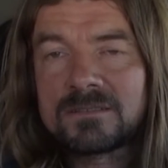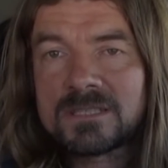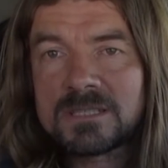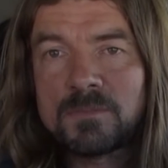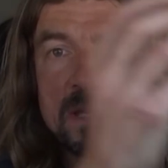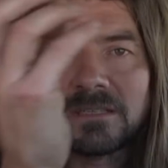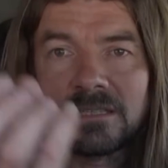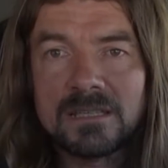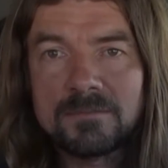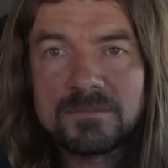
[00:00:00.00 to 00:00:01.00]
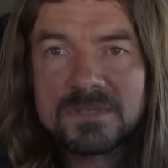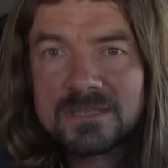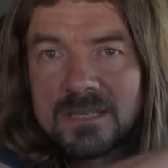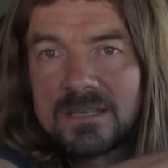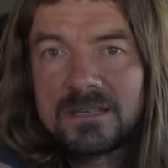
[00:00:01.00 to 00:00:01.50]
suspended
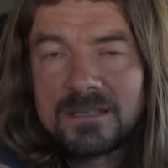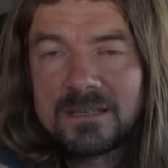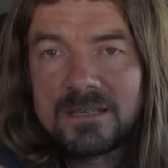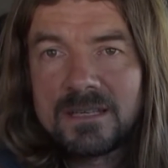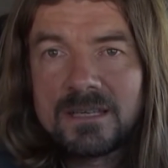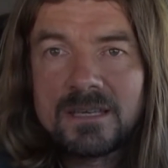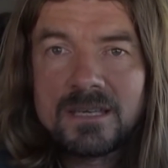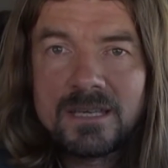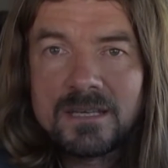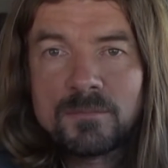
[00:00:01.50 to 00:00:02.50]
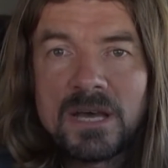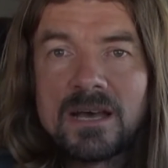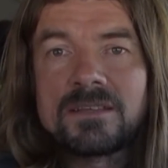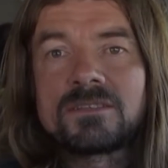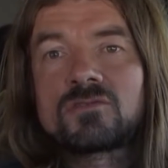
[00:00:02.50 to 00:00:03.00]
limbs in a
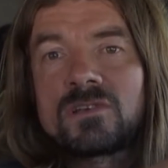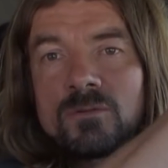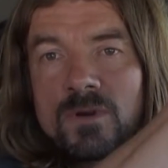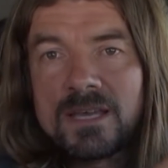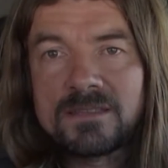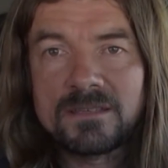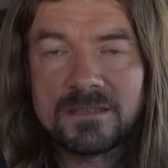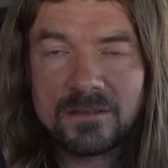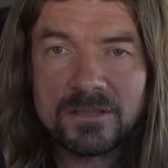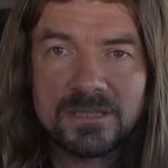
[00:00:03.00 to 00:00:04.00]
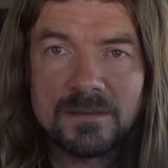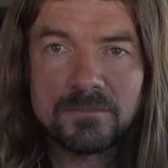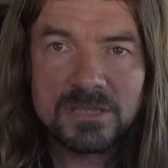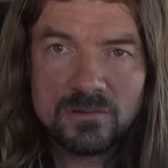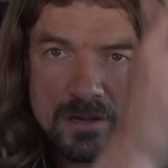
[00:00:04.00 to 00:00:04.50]
part of the tree where they could
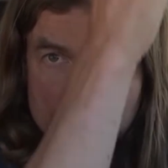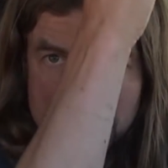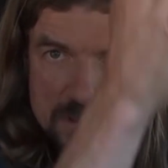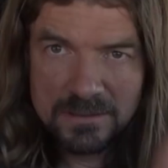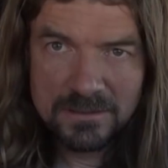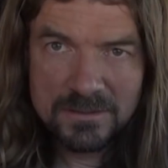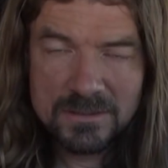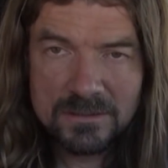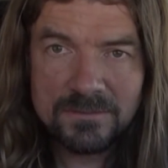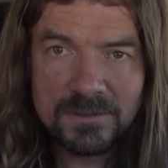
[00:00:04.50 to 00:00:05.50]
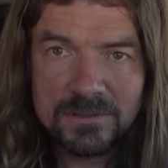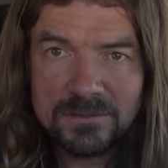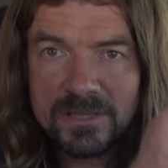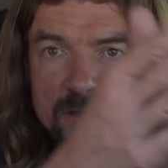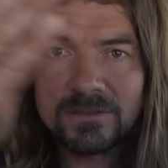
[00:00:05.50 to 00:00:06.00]
then be dropped to the
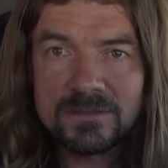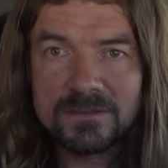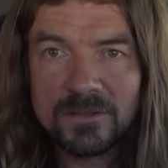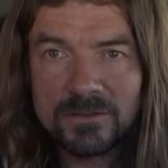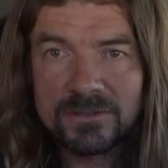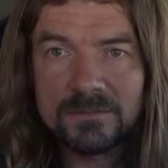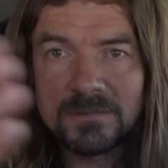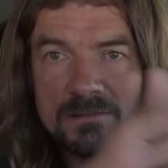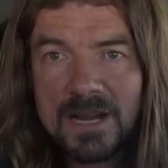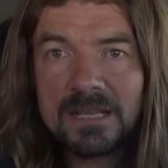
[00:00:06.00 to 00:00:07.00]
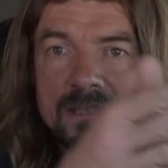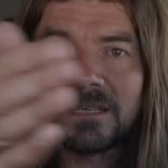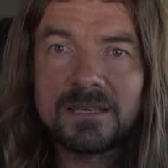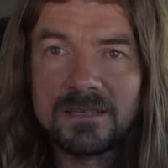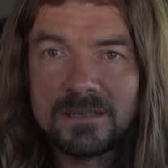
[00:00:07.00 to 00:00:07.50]
floor. He couldn't cut them
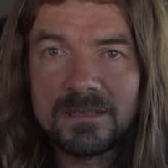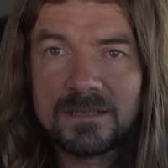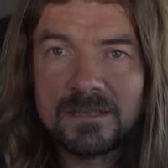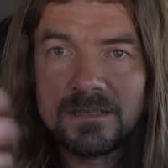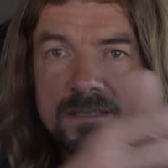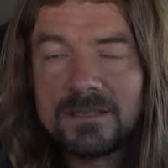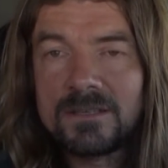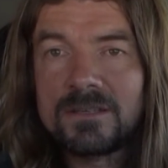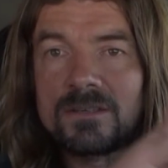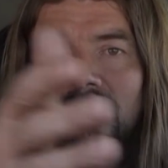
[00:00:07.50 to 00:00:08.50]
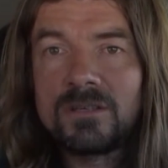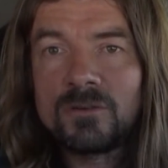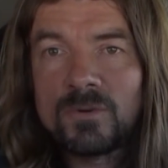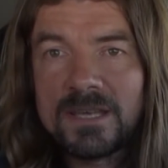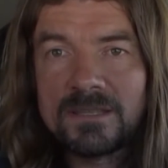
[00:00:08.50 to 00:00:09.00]
directly,
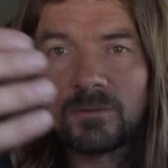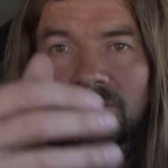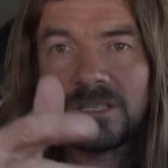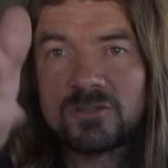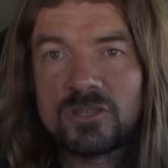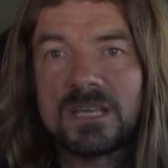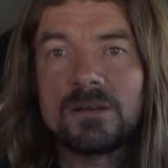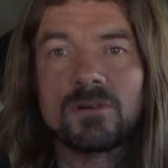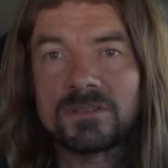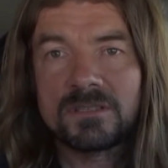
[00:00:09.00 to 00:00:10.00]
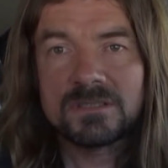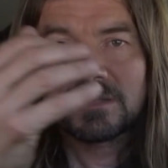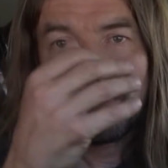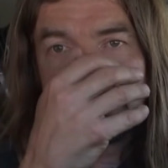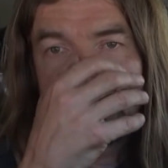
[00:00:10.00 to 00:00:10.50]
where they were reaching out, or they'd have
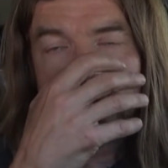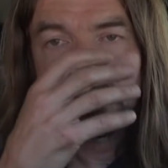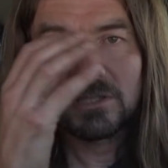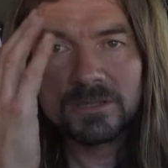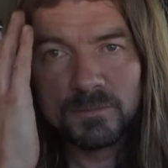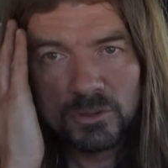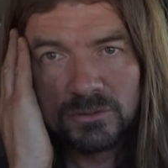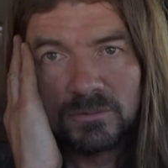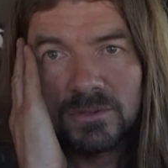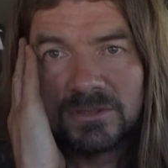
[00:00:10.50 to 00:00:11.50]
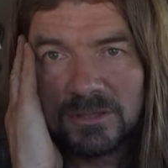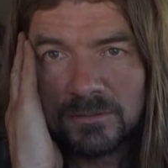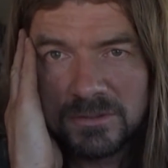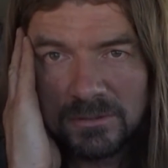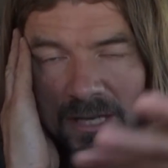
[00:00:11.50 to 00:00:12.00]
smashed up all the boardwork. So
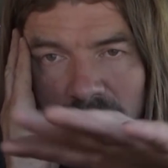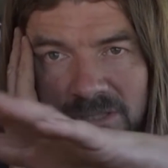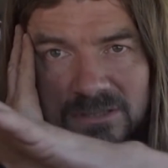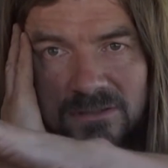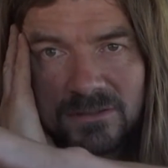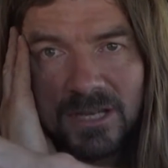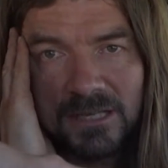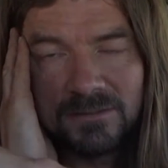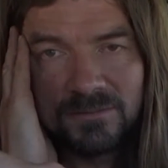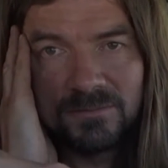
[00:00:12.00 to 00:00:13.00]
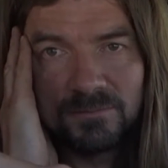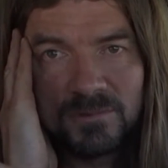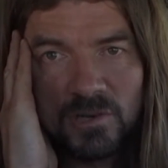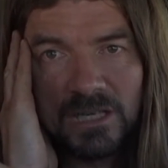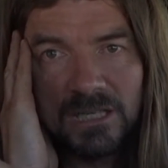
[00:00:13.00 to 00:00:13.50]
that was kind of
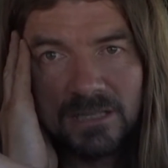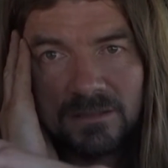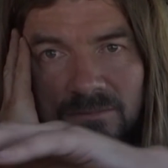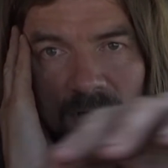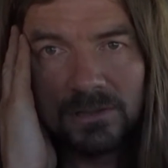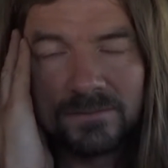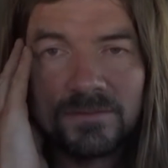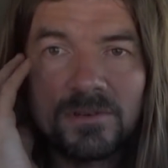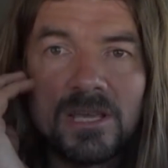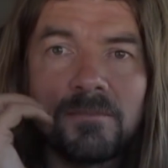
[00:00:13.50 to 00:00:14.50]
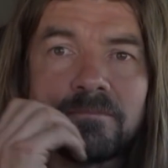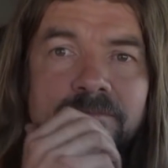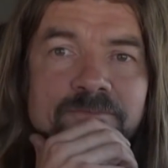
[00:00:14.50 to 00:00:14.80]
tricky and involved for him